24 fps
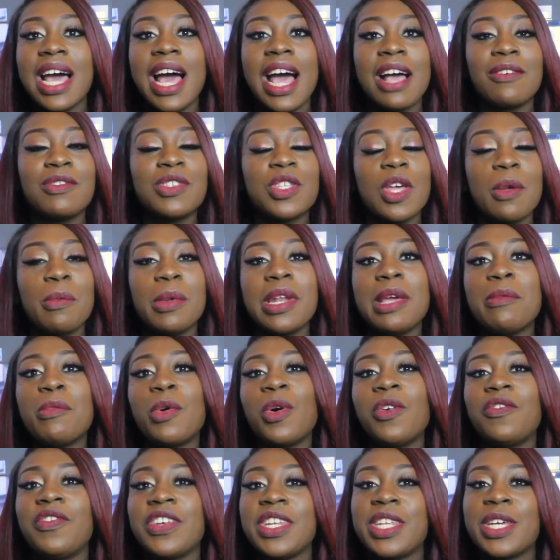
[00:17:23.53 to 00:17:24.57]
I have so many
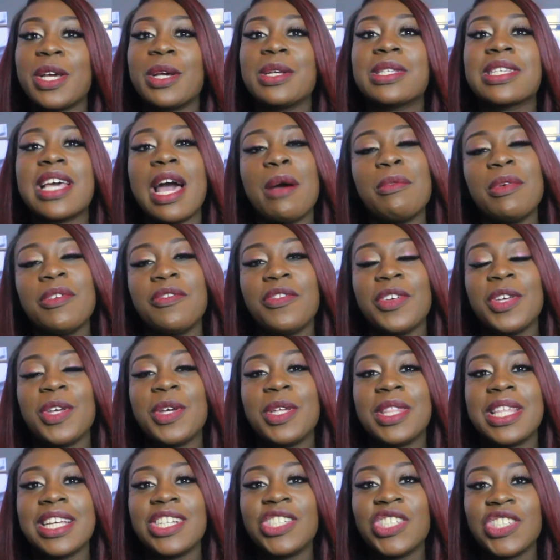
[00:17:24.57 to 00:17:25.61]
more videos coming for
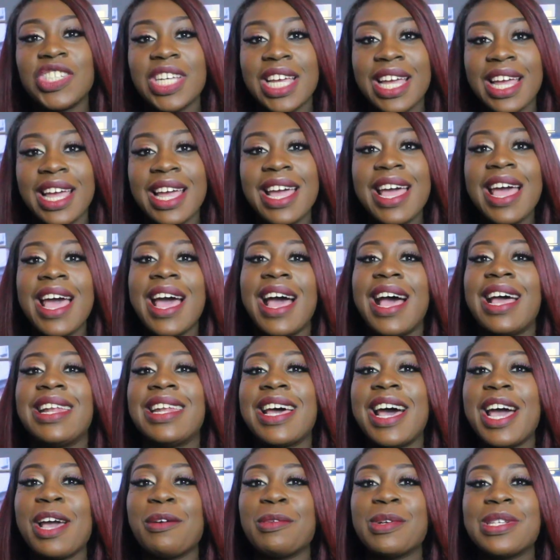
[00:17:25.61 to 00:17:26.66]
you this year, and
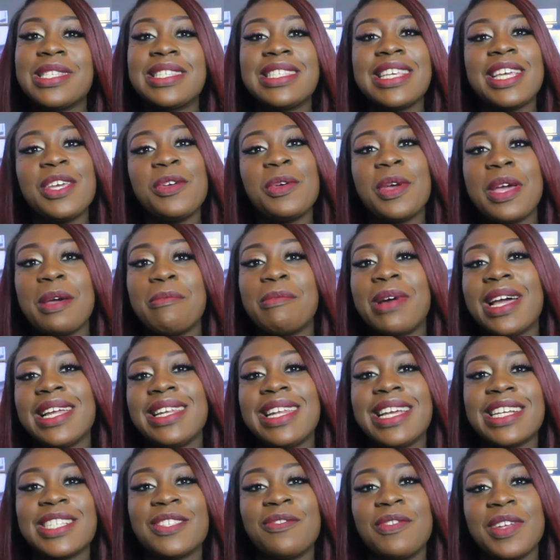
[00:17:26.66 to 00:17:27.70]
I will see you in my
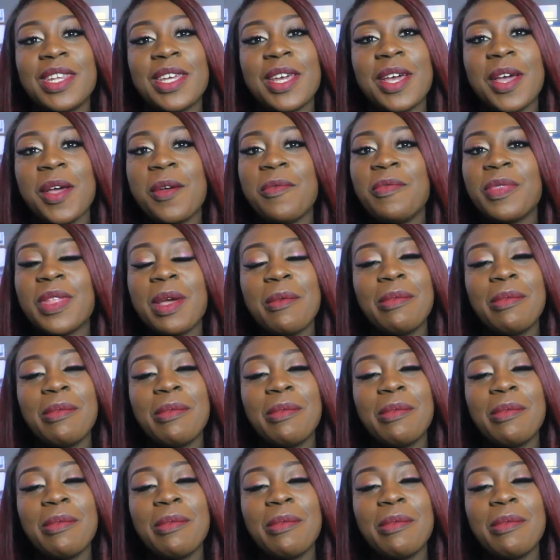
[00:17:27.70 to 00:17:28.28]
next video.